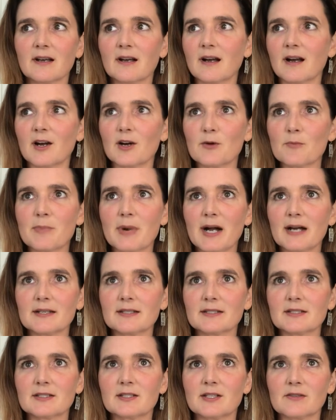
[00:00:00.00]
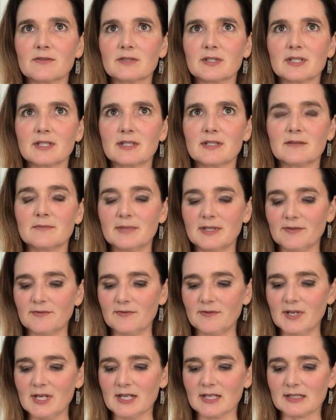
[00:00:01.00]
Our bodies don't need to be
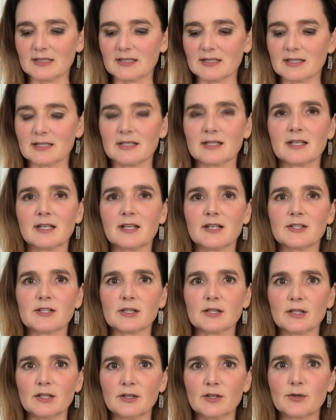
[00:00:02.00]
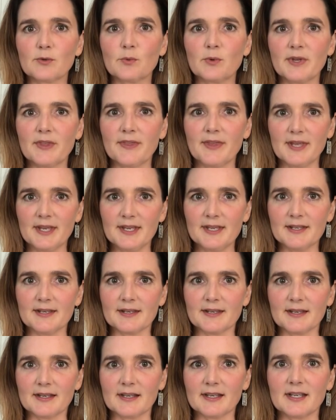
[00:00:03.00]
fixed. Look within.
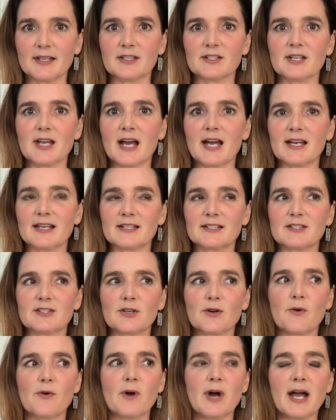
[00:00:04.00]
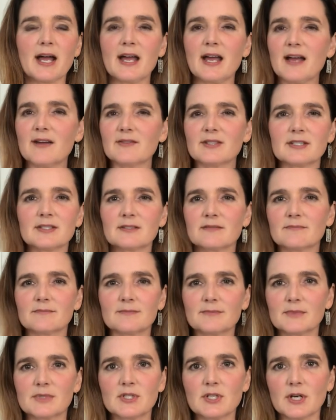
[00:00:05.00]
And I don't, I haven't
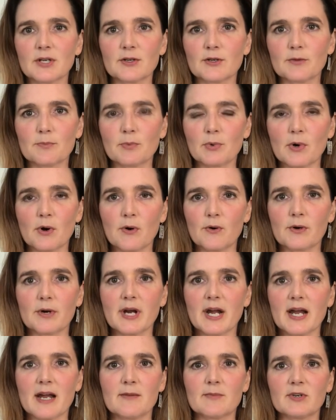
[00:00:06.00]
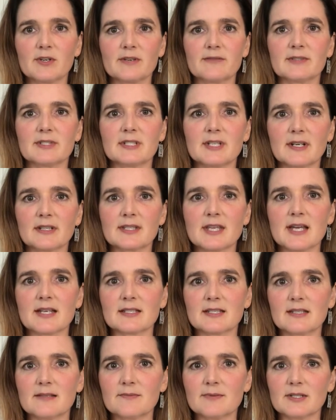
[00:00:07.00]
done her program or even dug that
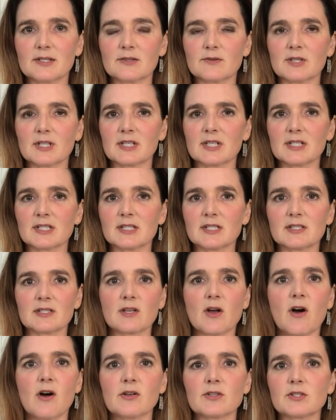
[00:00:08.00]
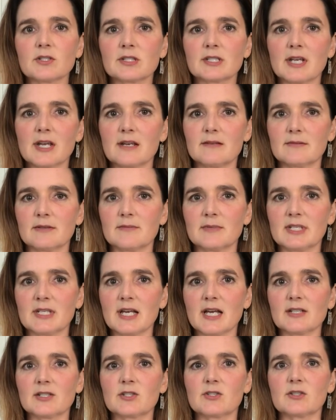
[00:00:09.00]
deep into it because this all just came to me
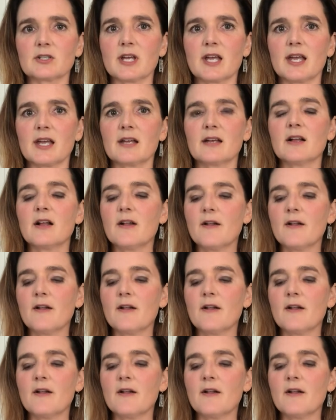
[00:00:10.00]
yesterday.